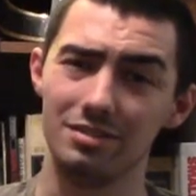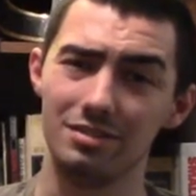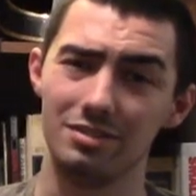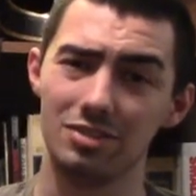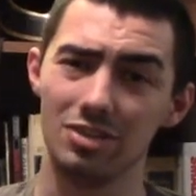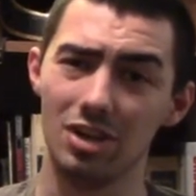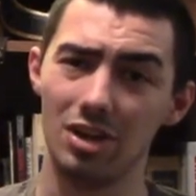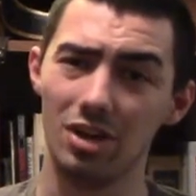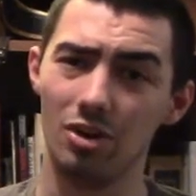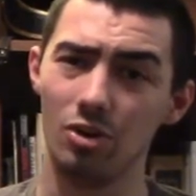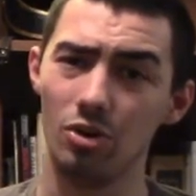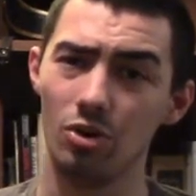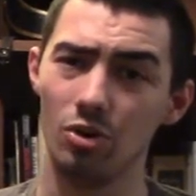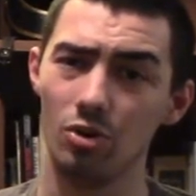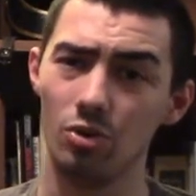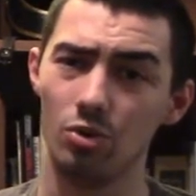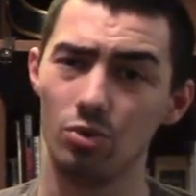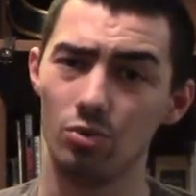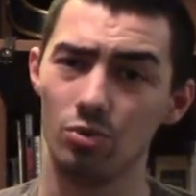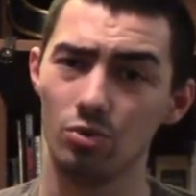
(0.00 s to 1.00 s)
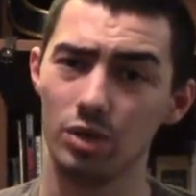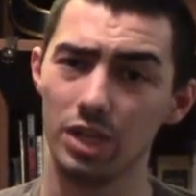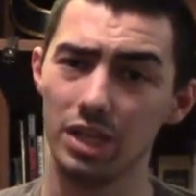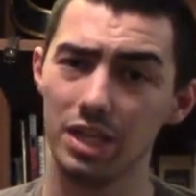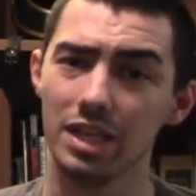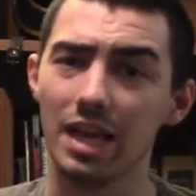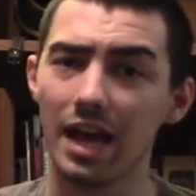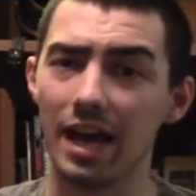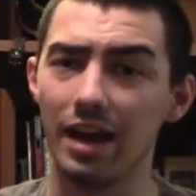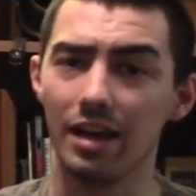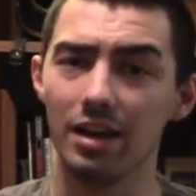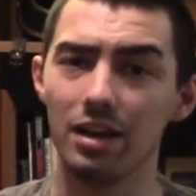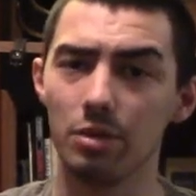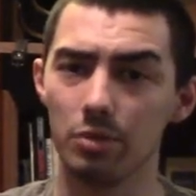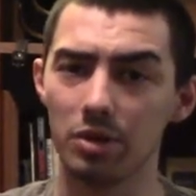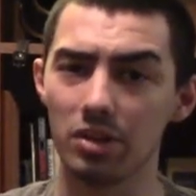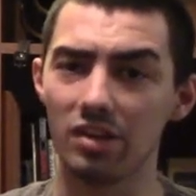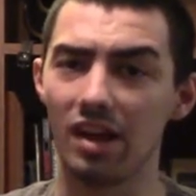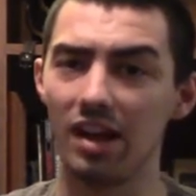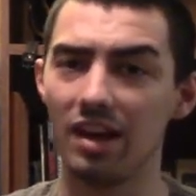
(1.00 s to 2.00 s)
So, yeah,
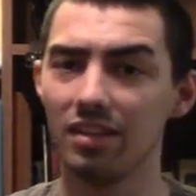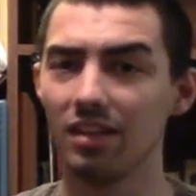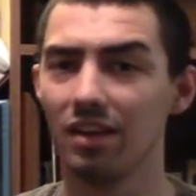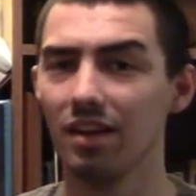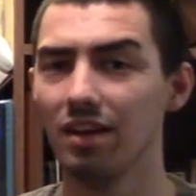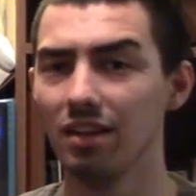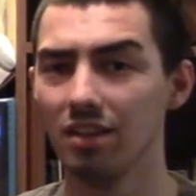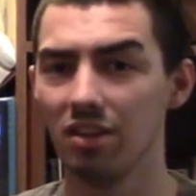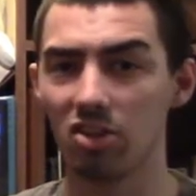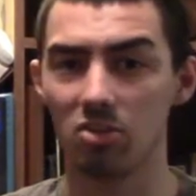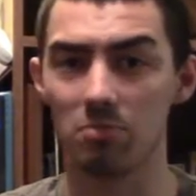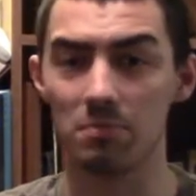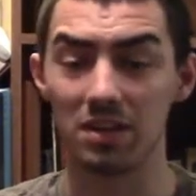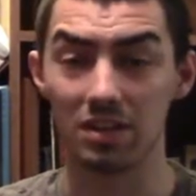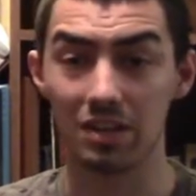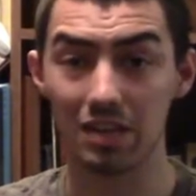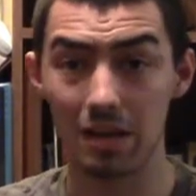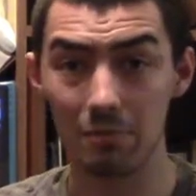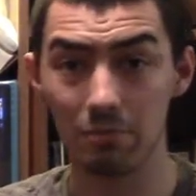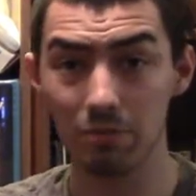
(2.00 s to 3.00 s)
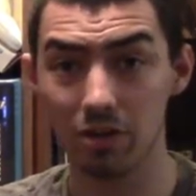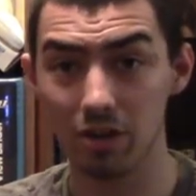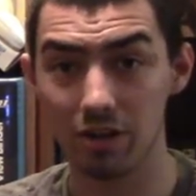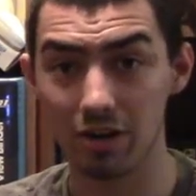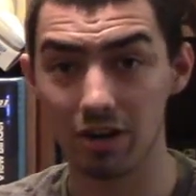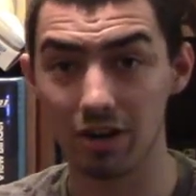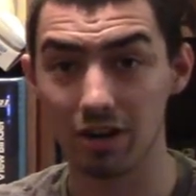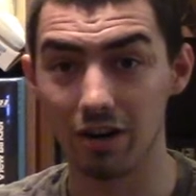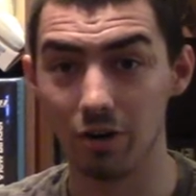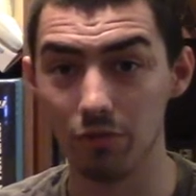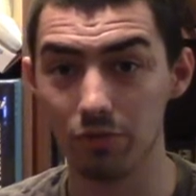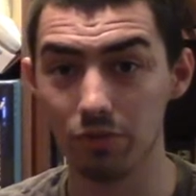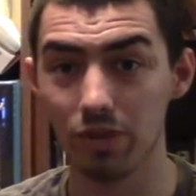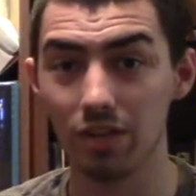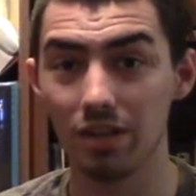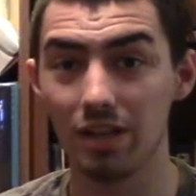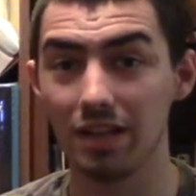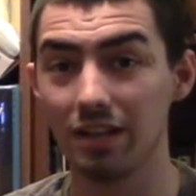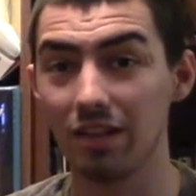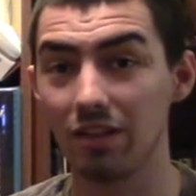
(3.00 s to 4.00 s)
anyways, guys, this has been Templar. Hopefully
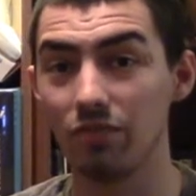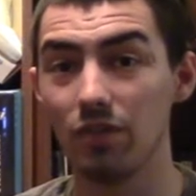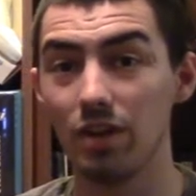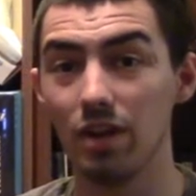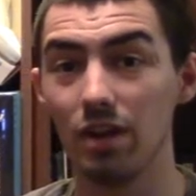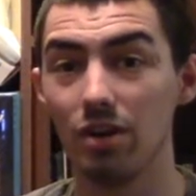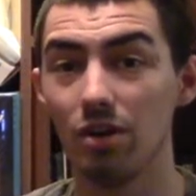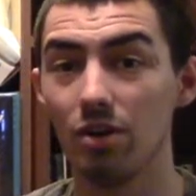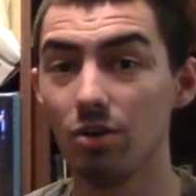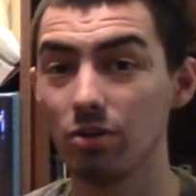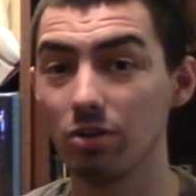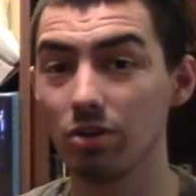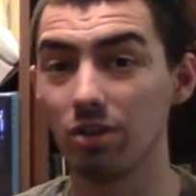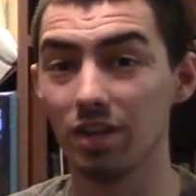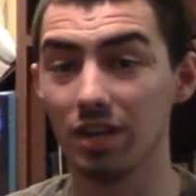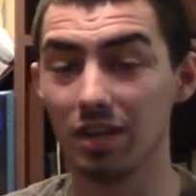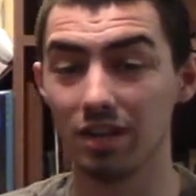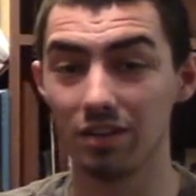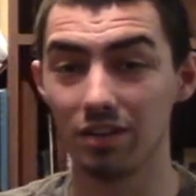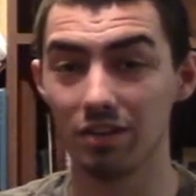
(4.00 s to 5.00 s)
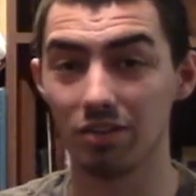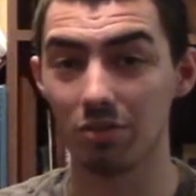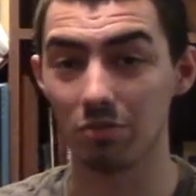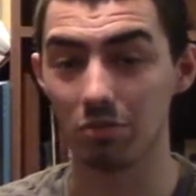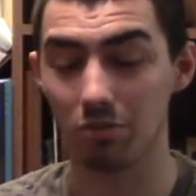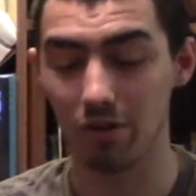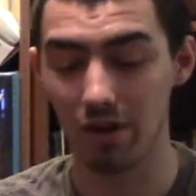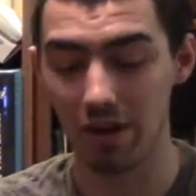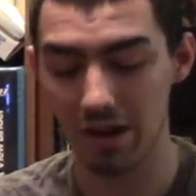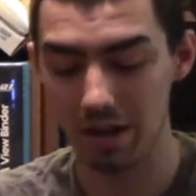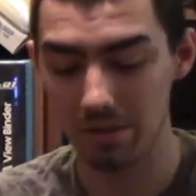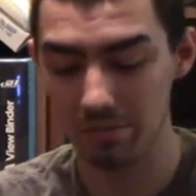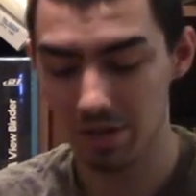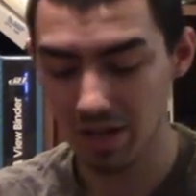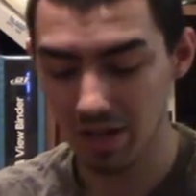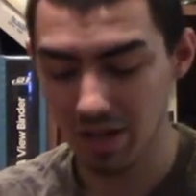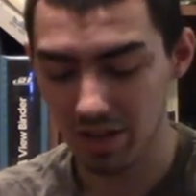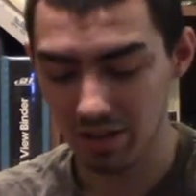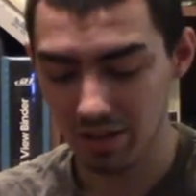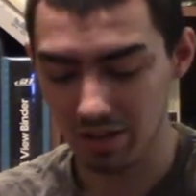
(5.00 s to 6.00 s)
you like this video. Click and subscribe
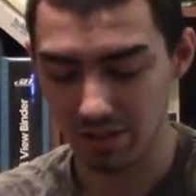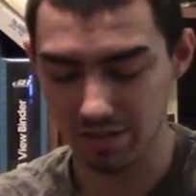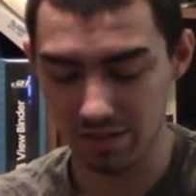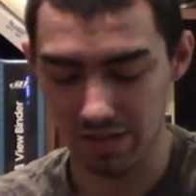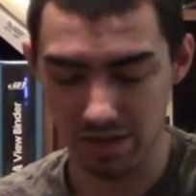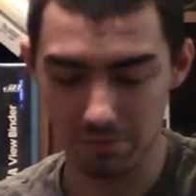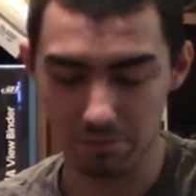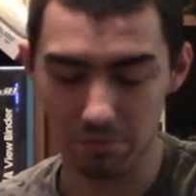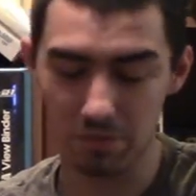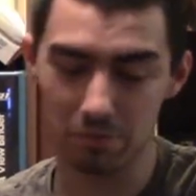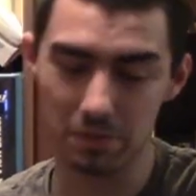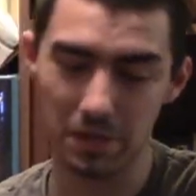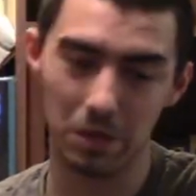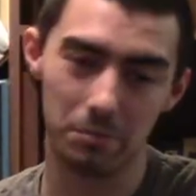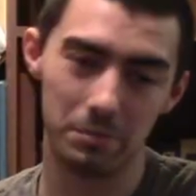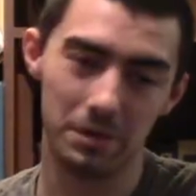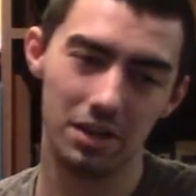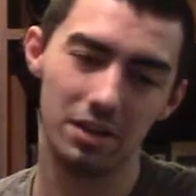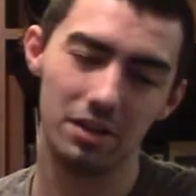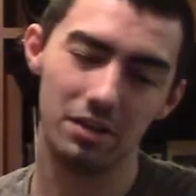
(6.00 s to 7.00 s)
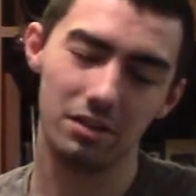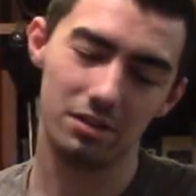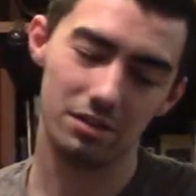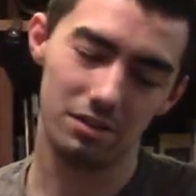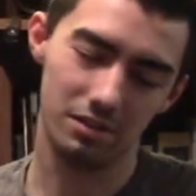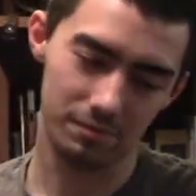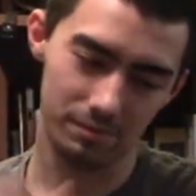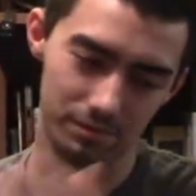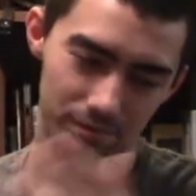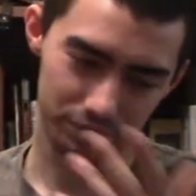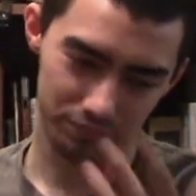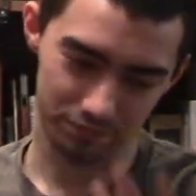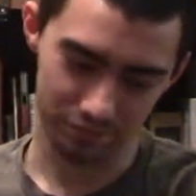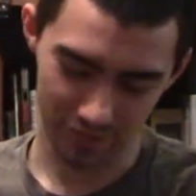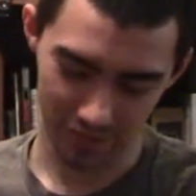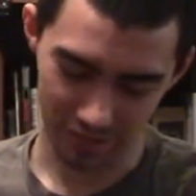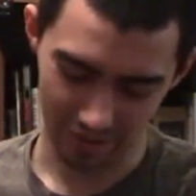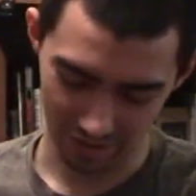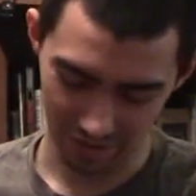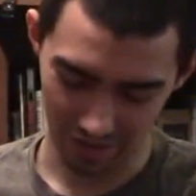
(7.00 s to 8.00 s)
that bell button
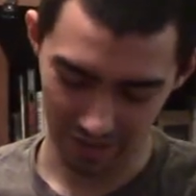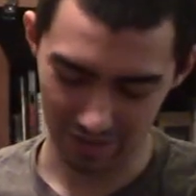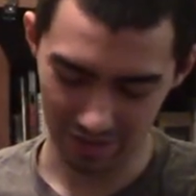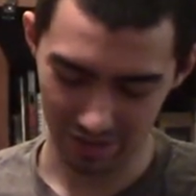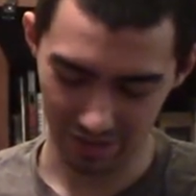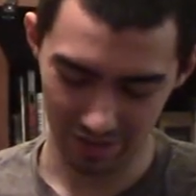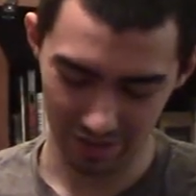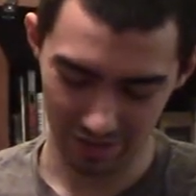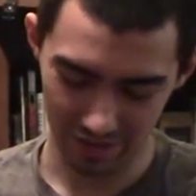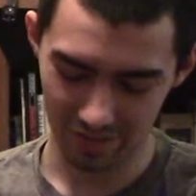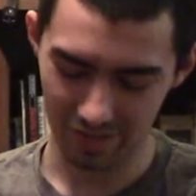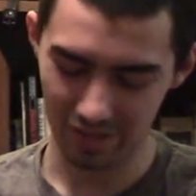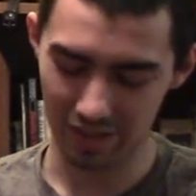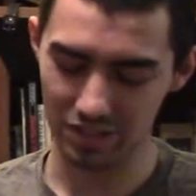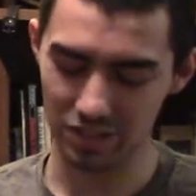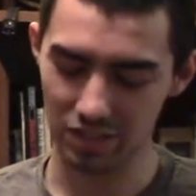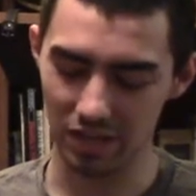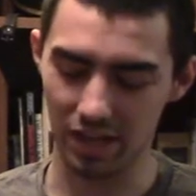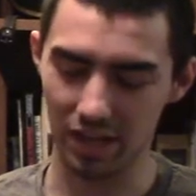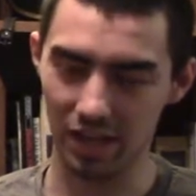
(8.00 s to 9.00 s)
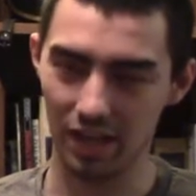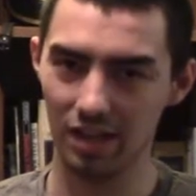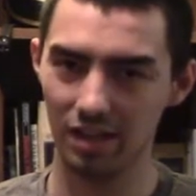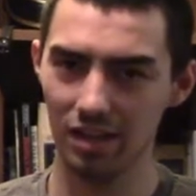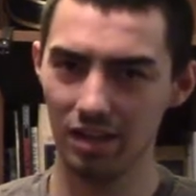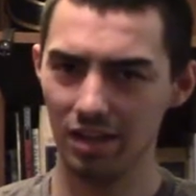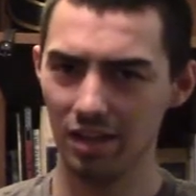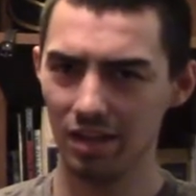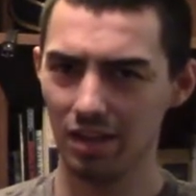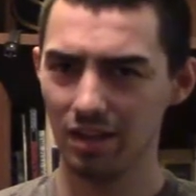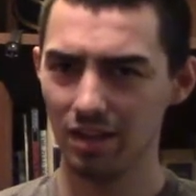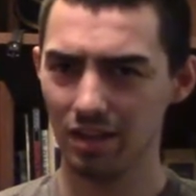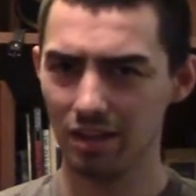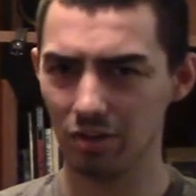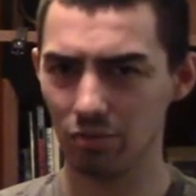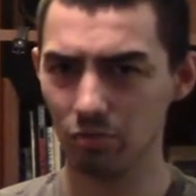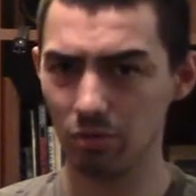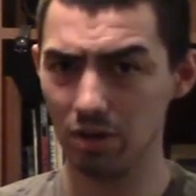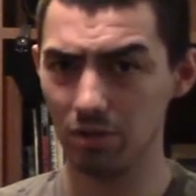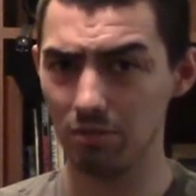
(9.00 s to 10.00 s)
icon and such. And
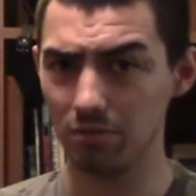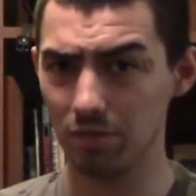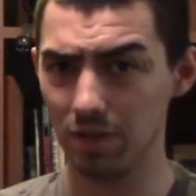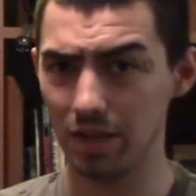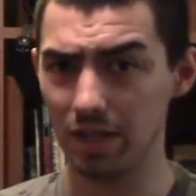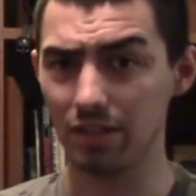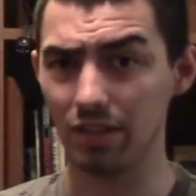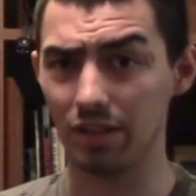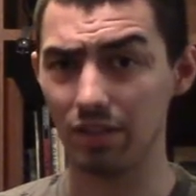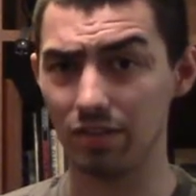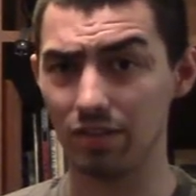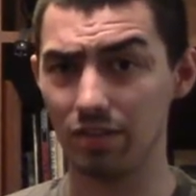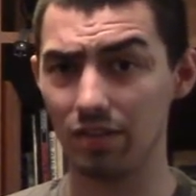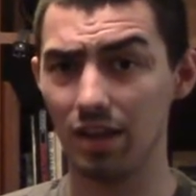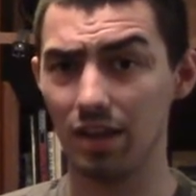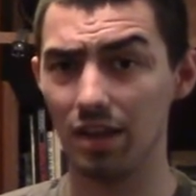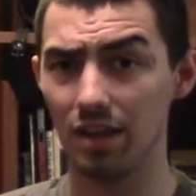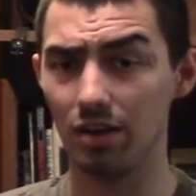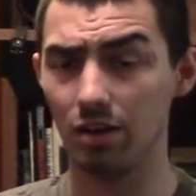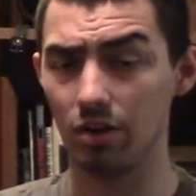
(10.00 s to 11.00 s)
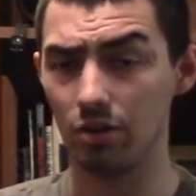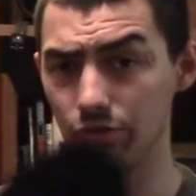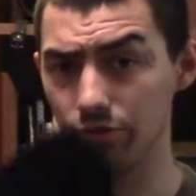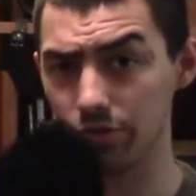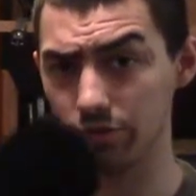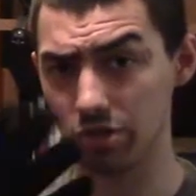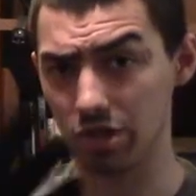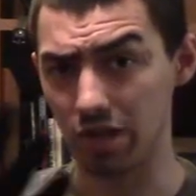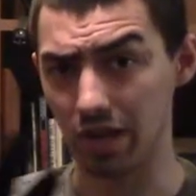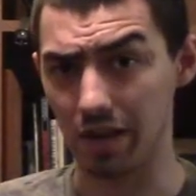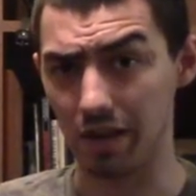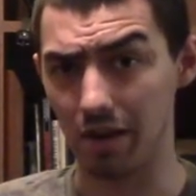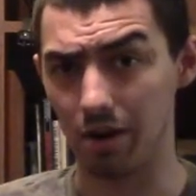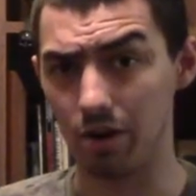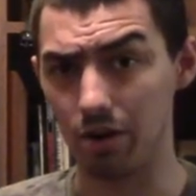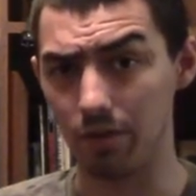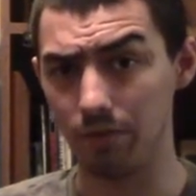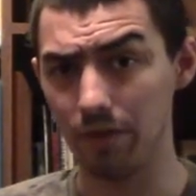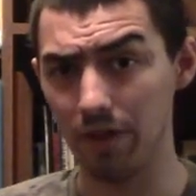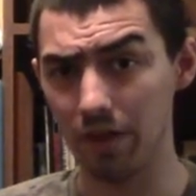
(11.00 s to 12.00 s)
as well, as I said, also check out
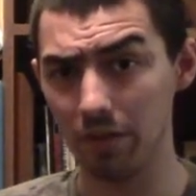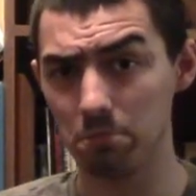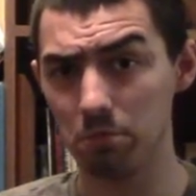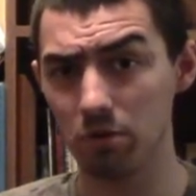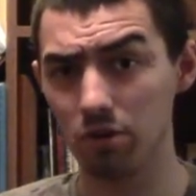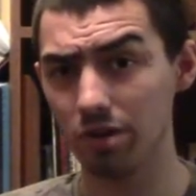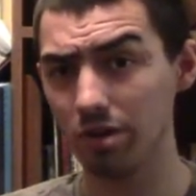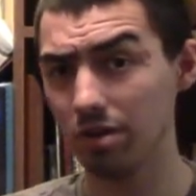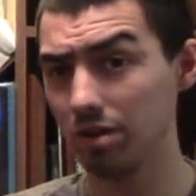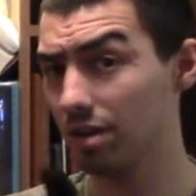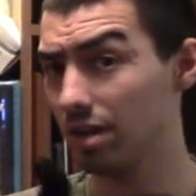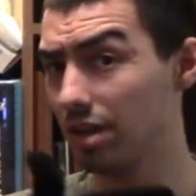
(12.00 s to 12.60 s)
our Facebook.